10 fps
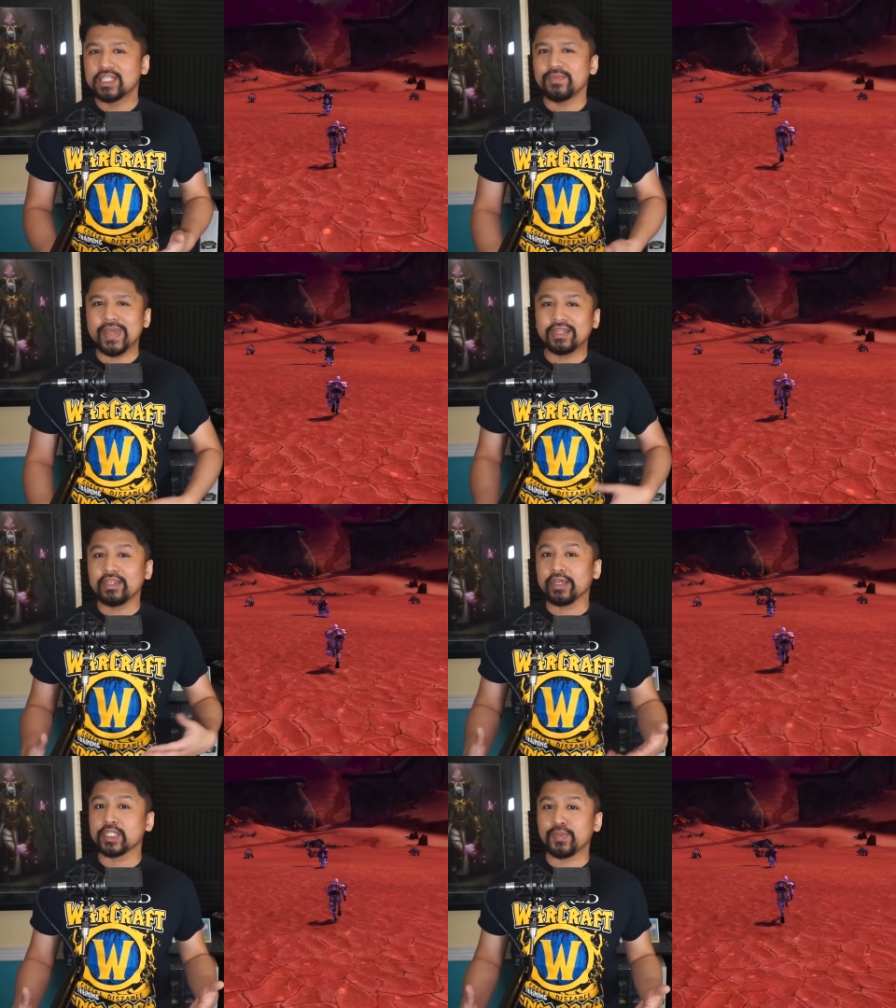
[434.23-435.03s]
to make
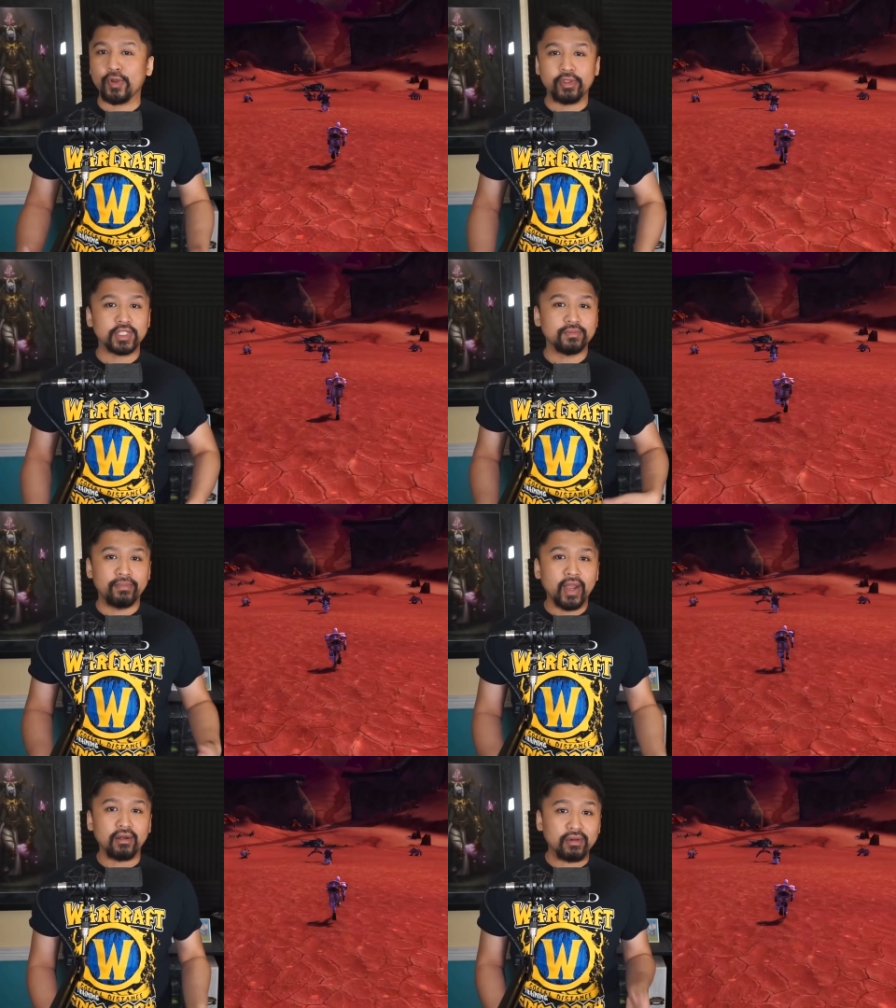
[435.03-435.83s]
the experience
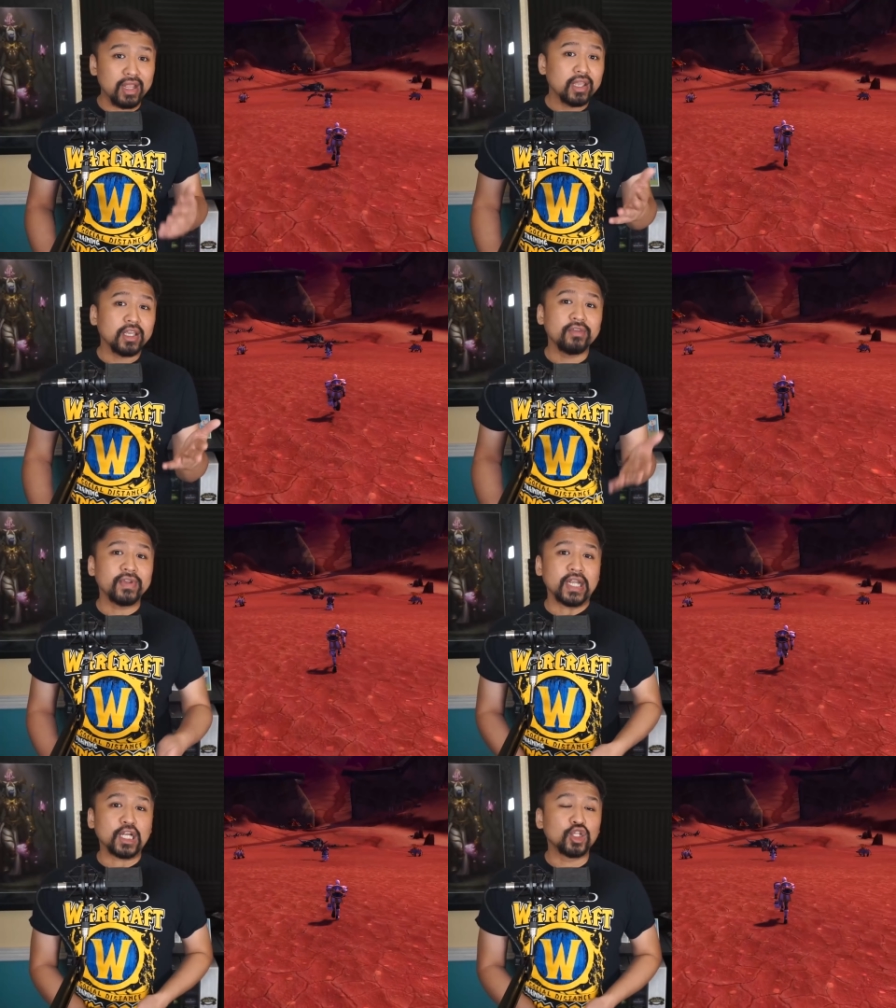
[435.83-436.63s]
better,
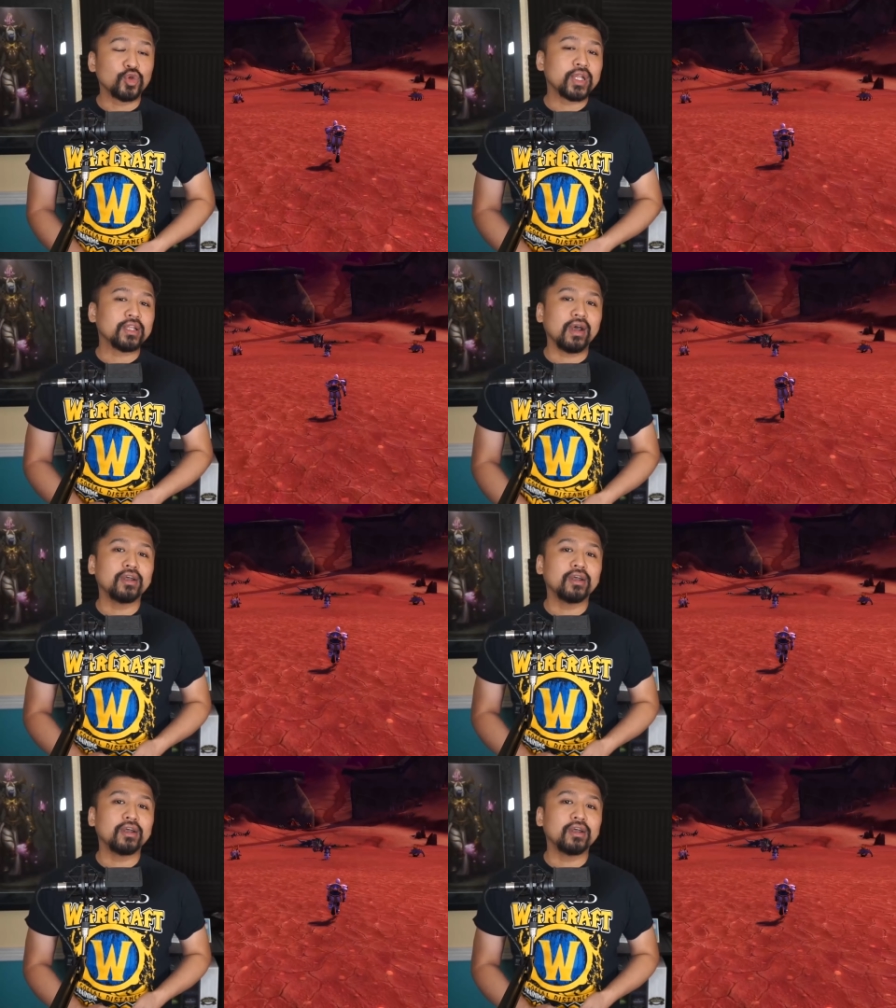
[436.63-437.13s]
even including